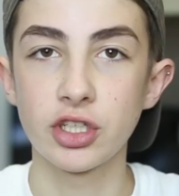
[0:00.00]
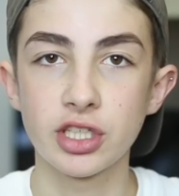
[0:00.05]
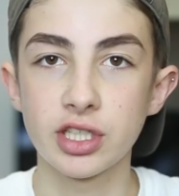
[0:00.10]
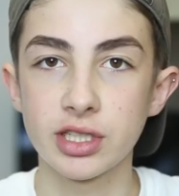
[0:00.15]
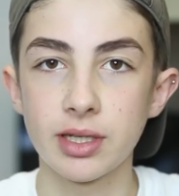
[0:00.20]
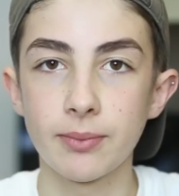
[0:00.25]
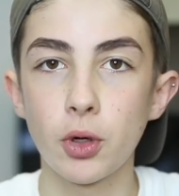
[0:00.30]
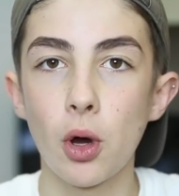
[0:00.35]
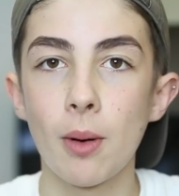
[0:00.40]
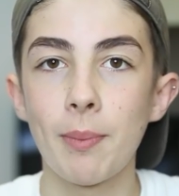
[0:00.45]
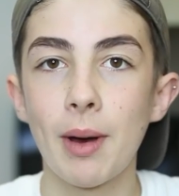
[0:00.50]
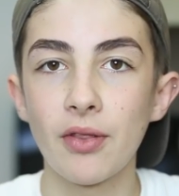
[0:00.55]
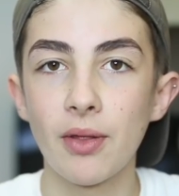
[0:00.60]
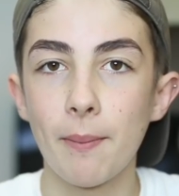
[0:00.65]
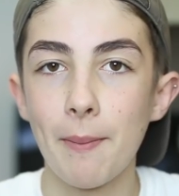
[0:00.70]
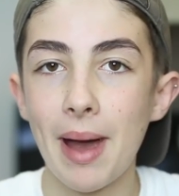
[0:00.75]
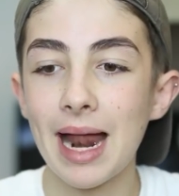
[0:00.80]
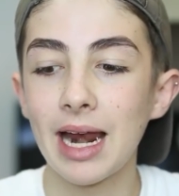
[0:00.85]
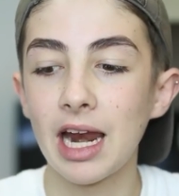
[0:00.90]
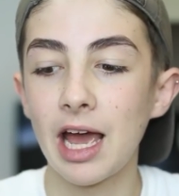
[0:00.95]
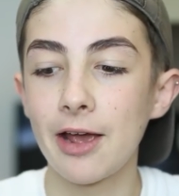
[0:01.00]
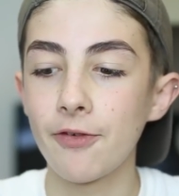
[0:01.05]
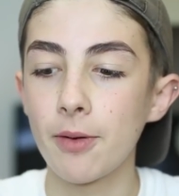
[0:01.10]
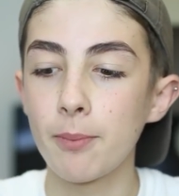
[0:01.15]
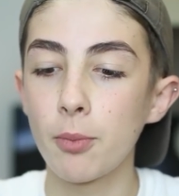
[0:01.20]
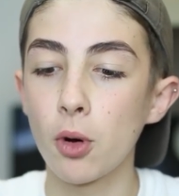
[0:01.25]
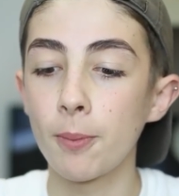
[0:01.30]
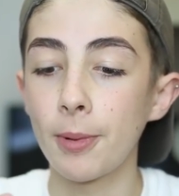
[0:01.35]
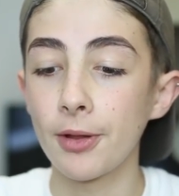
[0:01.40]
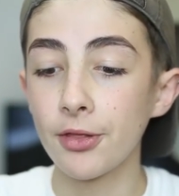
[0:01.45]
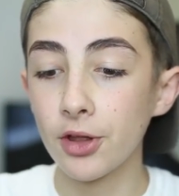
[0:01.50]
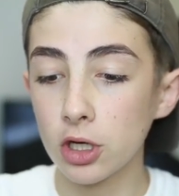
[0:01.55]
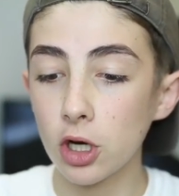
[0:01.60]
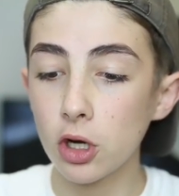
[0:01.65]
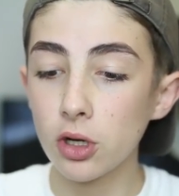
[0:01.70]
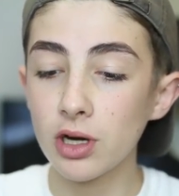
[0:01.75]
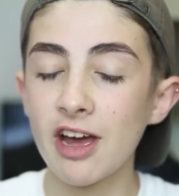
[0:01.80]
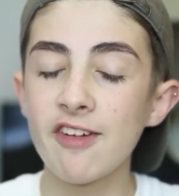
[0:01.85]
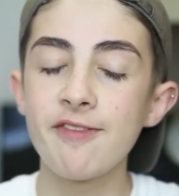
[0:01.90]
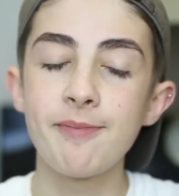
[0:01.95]
Just because I'm not about the matte life, I'm more about the
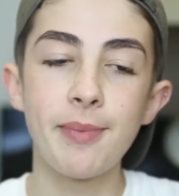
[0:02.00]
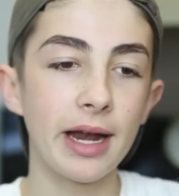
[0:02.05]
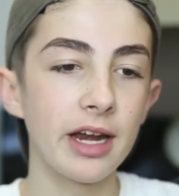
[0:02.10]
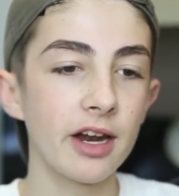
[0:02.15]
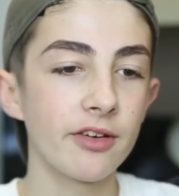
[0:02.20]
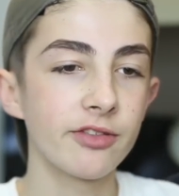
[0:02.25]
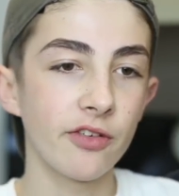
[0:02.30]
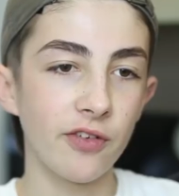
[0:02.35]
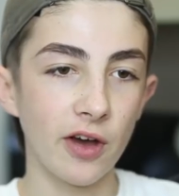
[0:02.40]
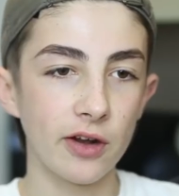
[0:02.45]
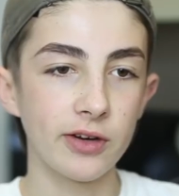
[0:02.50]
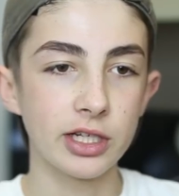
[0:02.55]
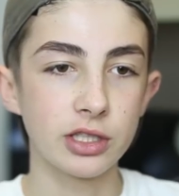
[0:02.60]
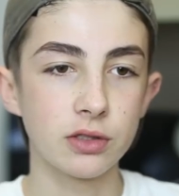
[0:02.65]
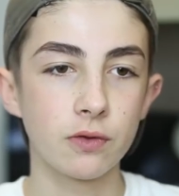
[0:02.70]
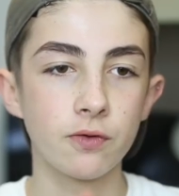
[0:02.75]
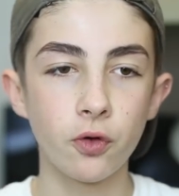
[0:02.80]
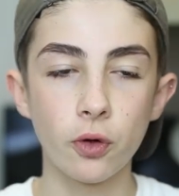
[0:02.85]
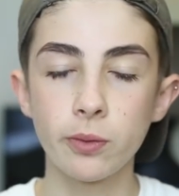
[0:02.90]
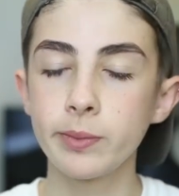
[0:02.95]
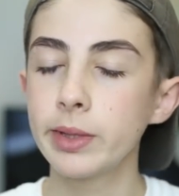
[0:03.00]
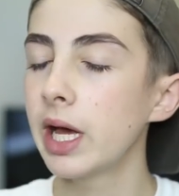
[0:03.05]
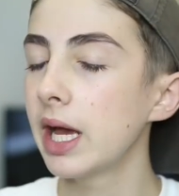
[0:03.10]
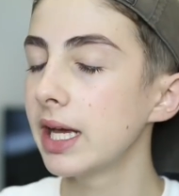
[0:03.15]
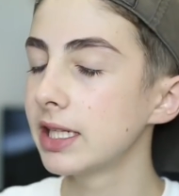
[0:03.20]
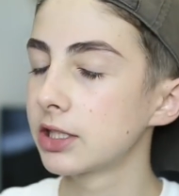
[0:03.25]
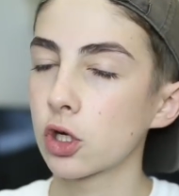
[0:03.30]
glow life, but I love the foundation formula.